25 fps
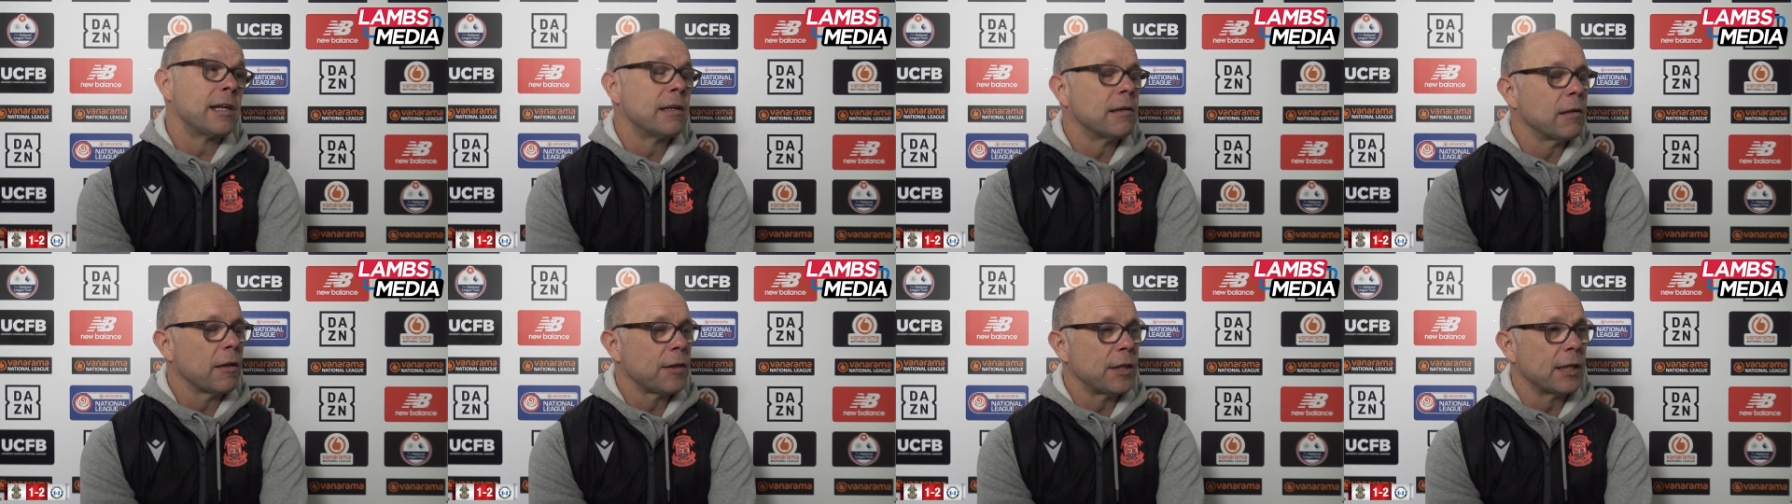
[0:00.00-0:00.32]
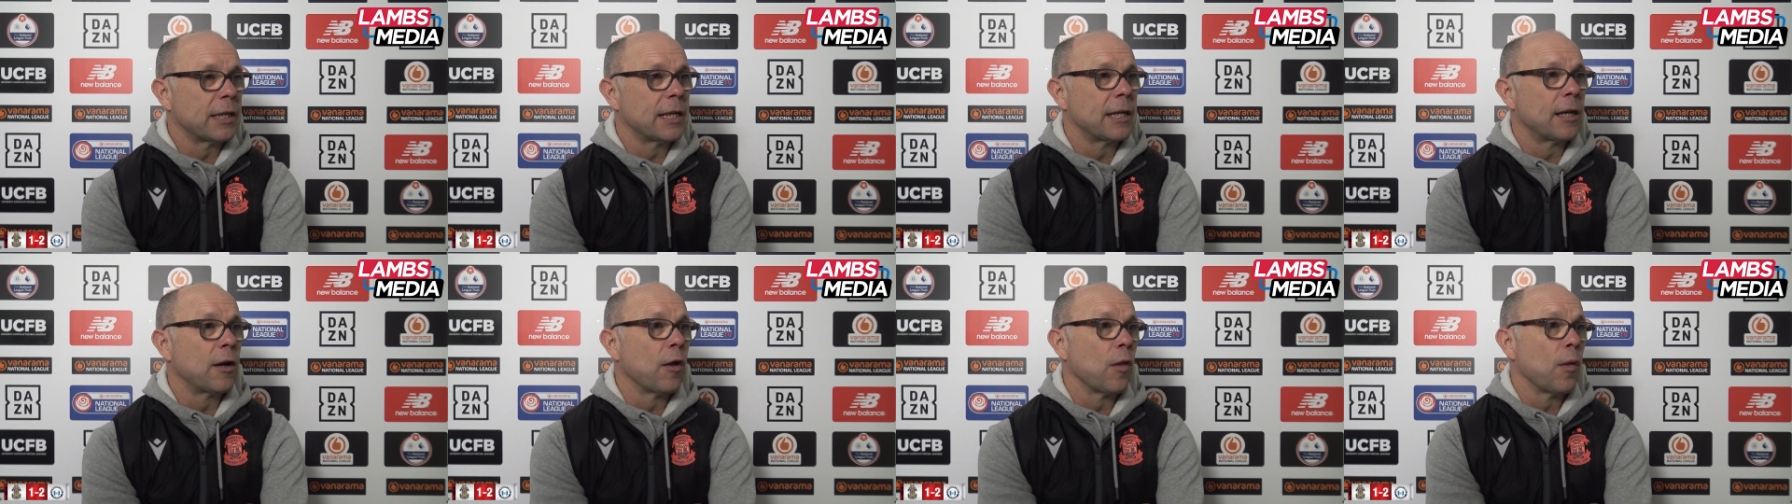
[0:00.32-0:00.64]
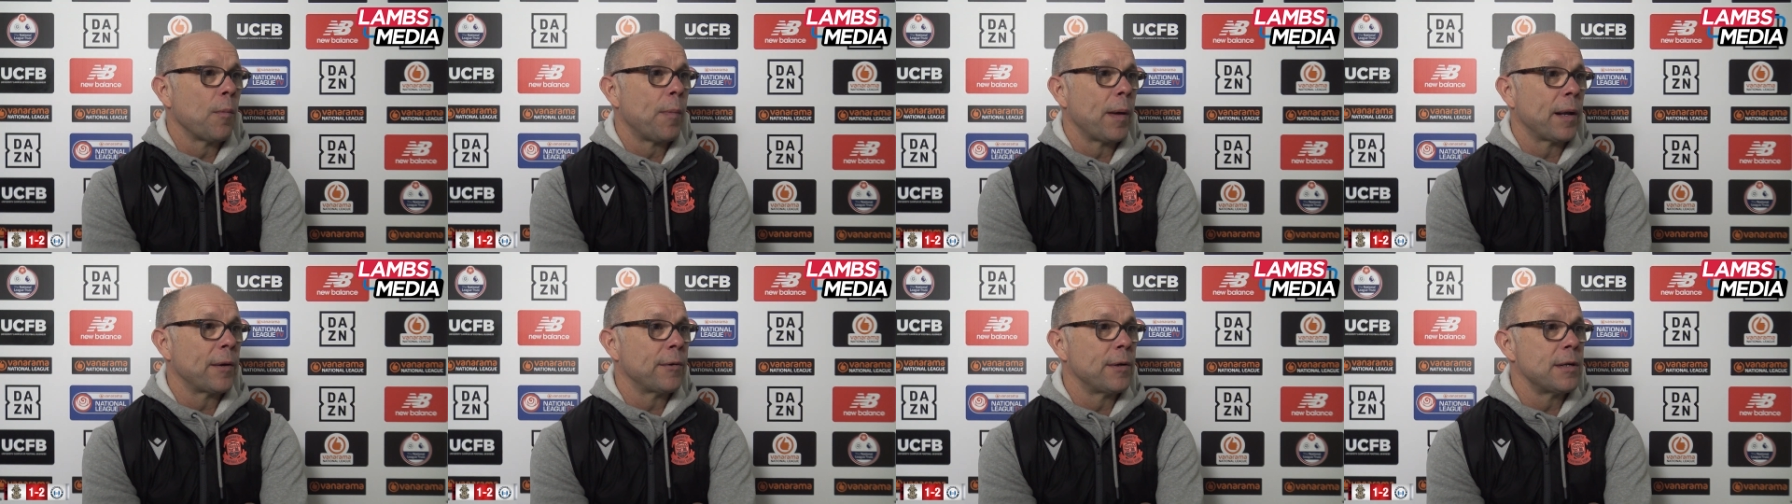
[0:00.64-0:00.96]
I think he got
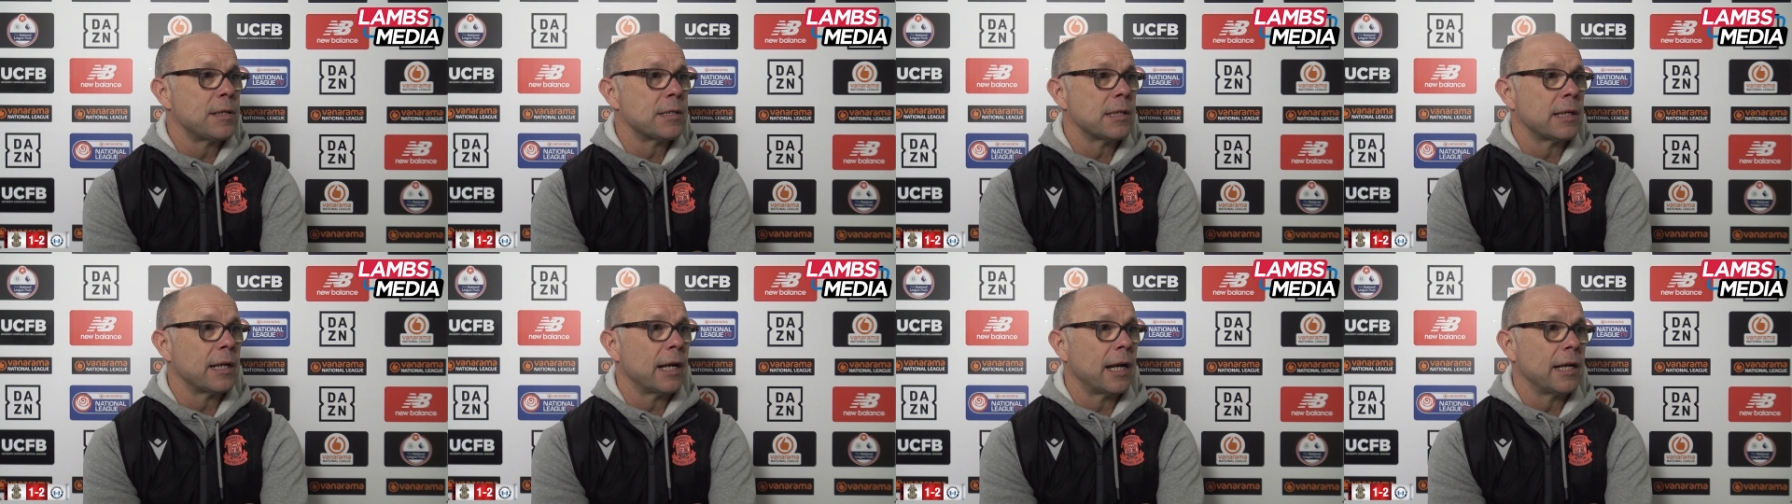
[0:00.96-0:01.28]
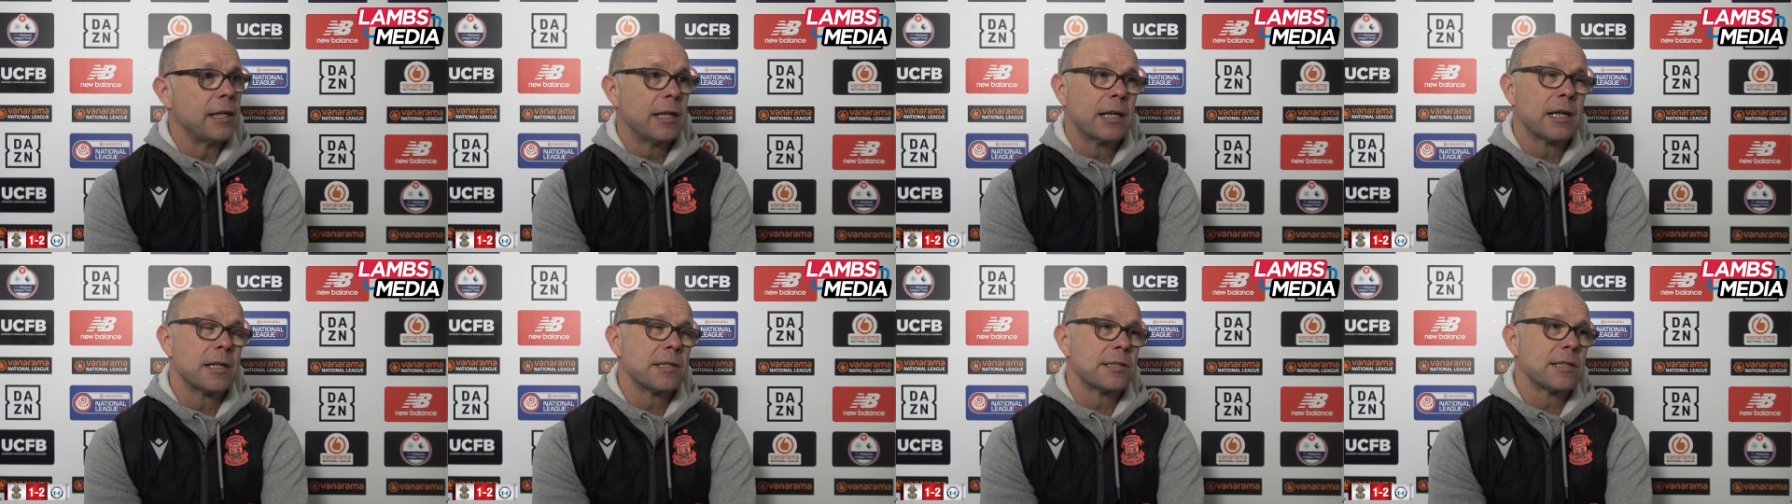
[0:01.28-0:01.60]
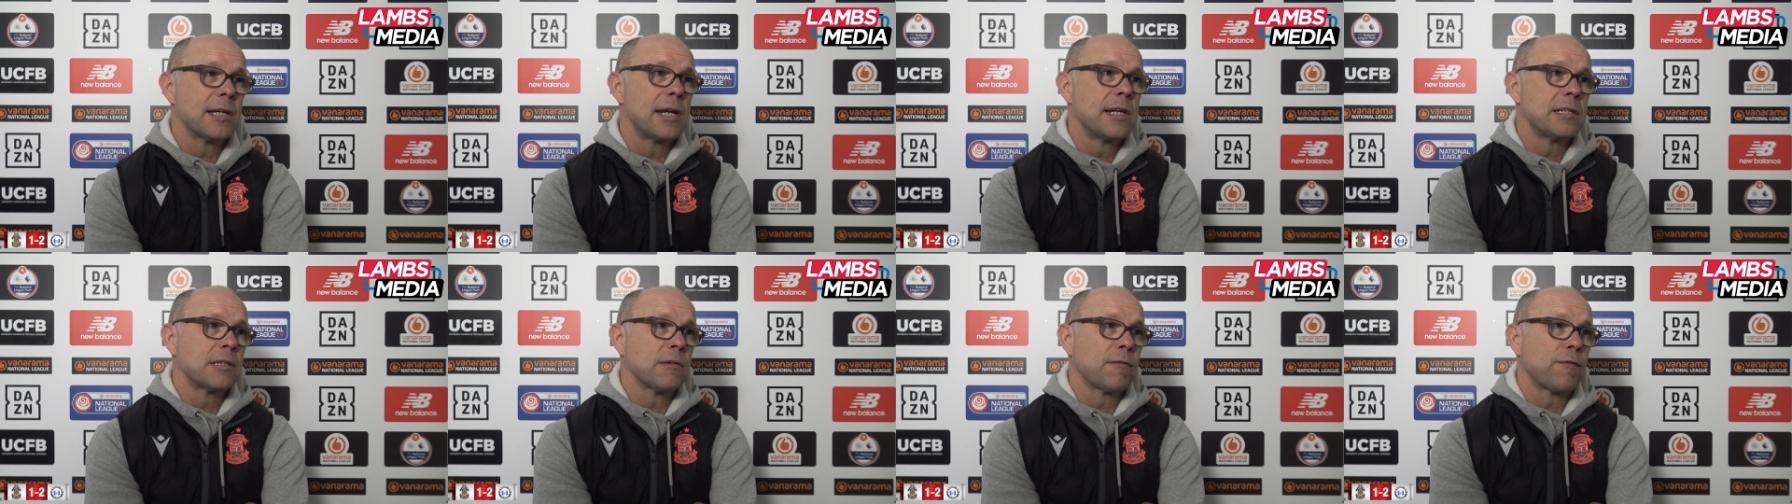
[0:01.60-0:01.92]
the penalty today. You can
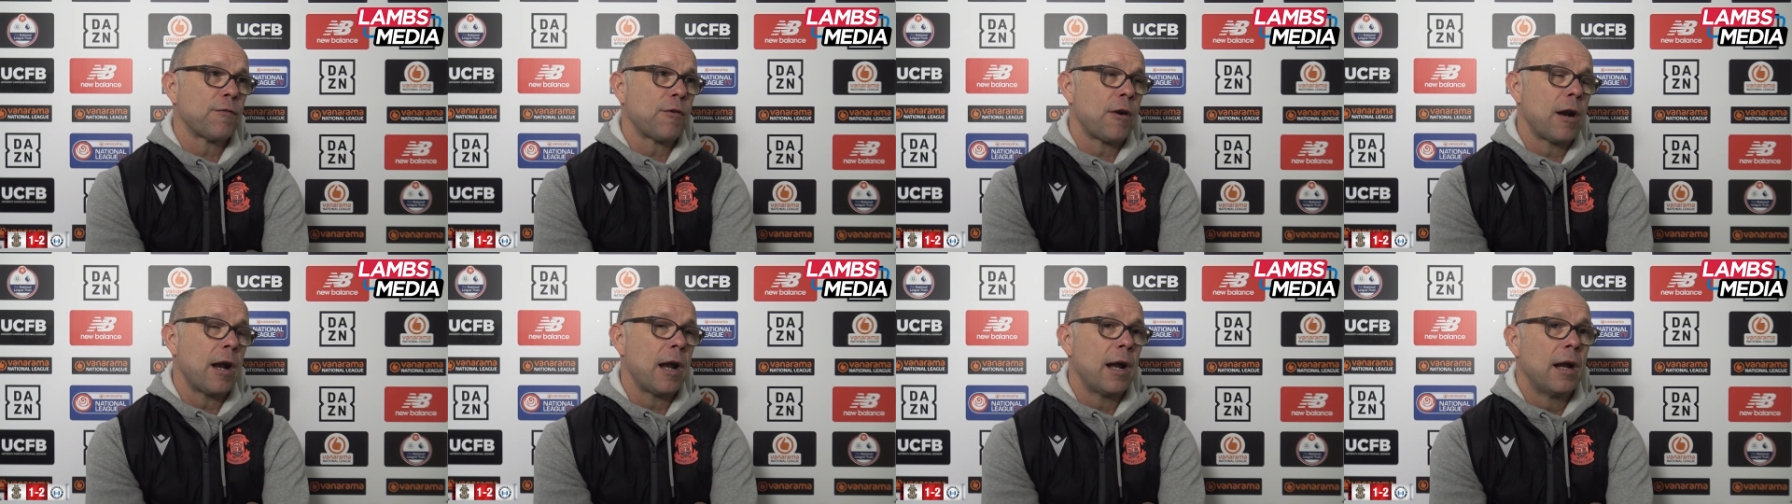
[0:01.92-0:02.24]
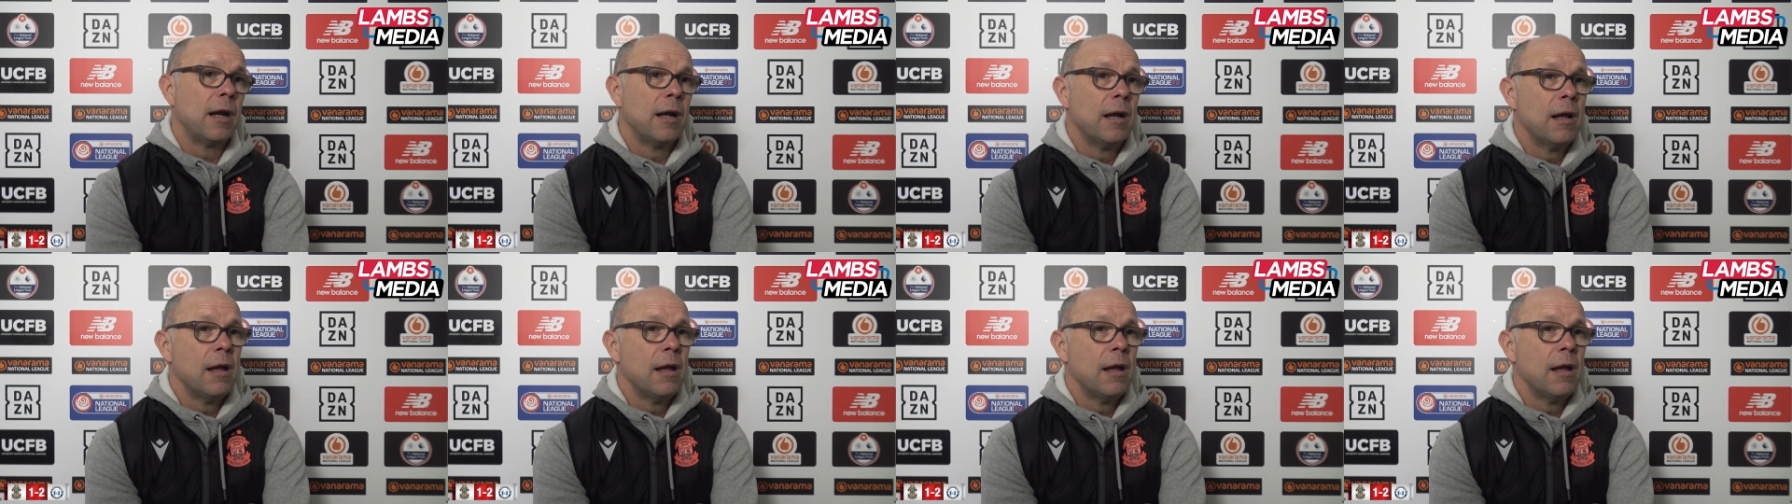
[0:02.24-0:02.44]
see he's a threat.